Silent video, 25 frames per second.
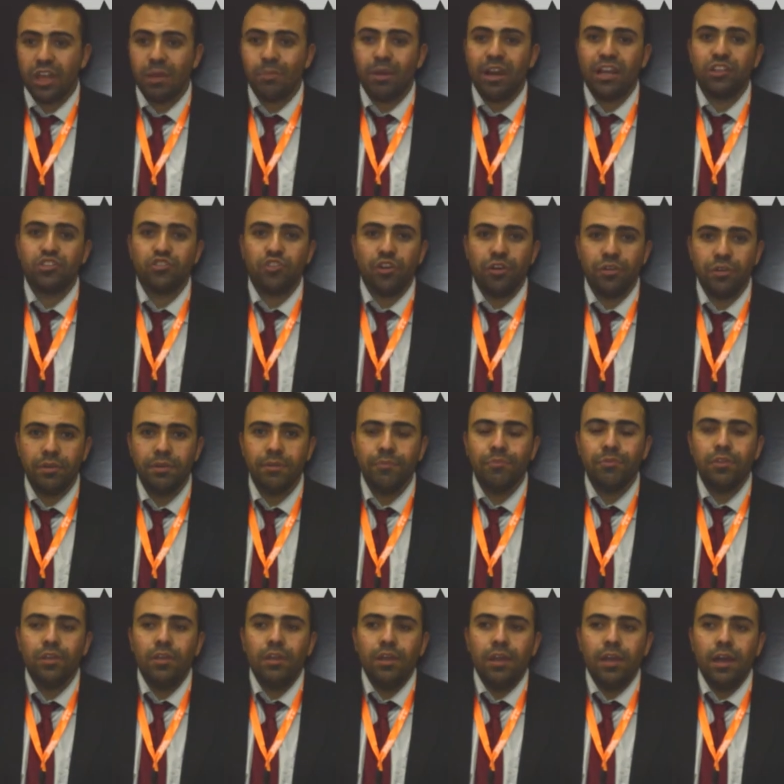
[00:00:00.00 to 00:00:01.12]
I'm a lecturer.
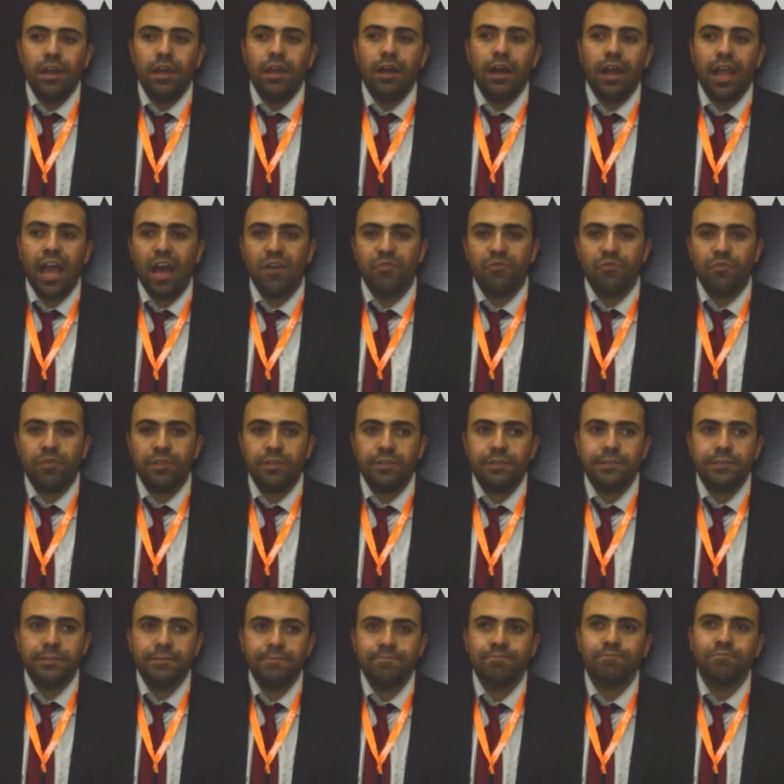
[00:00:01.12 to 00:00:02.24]
Uh, I have
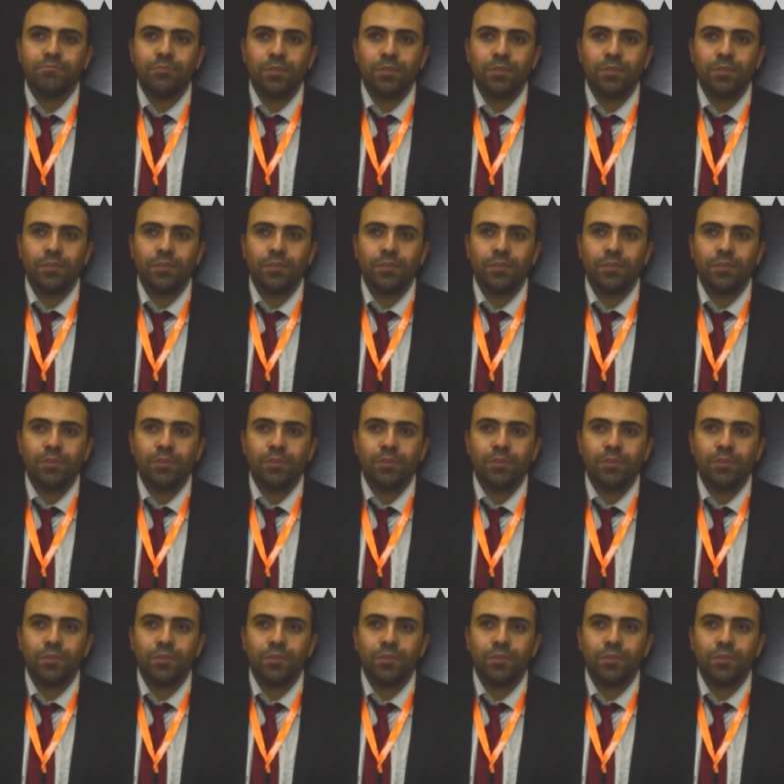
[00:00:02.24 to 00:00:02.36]
um,